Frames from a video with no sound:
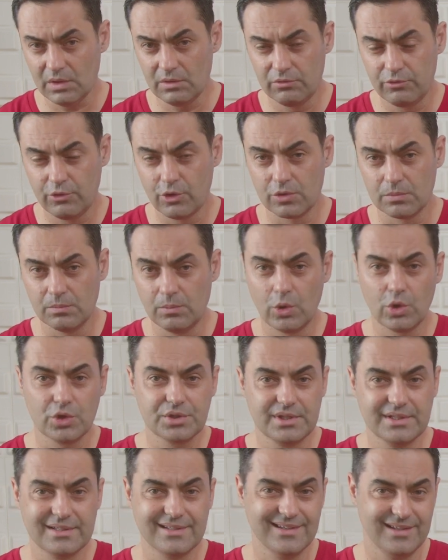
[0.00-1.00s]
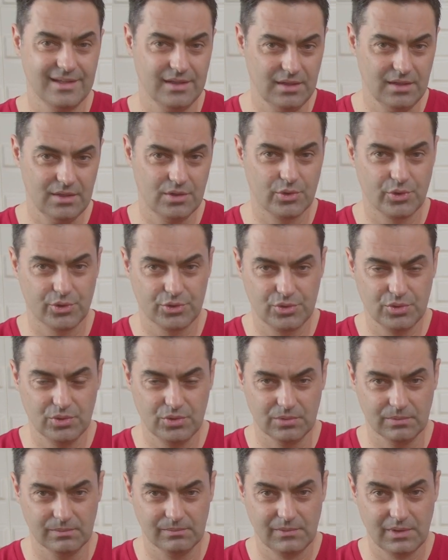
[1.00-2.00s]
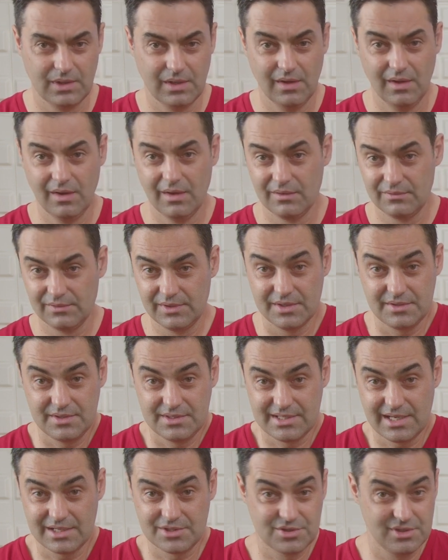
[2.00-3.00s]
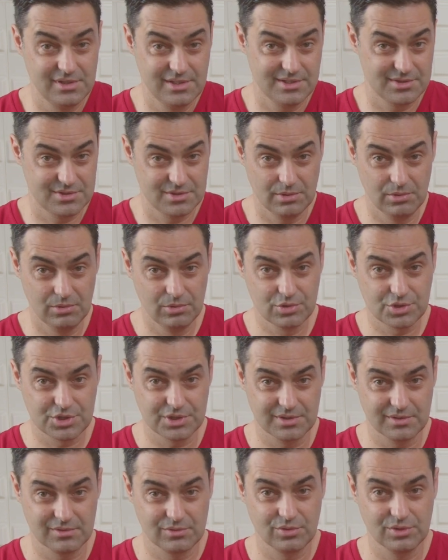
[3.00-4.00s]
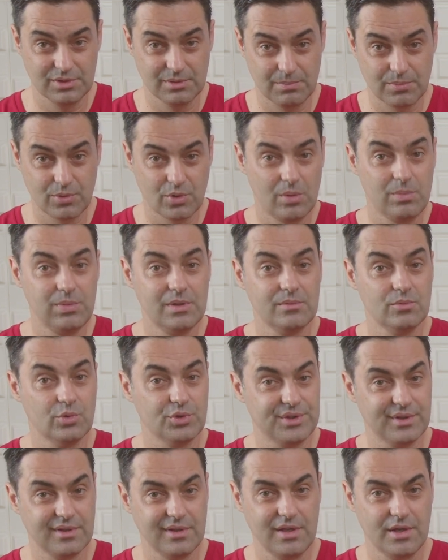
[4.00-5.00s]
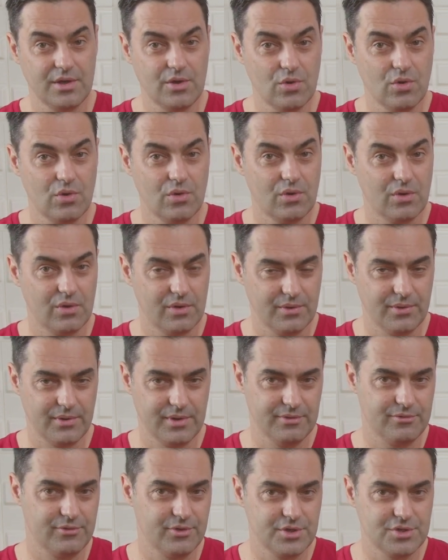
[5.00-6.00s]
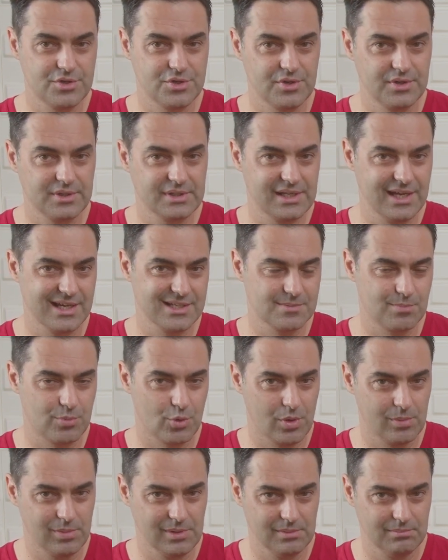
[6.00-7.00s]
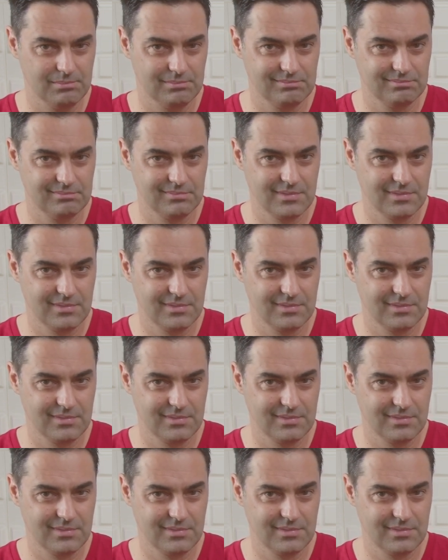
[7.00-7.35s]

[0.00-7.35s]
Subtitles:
For more than a year or two, there is actually a solution to the problem with eco refrigerant gas problem.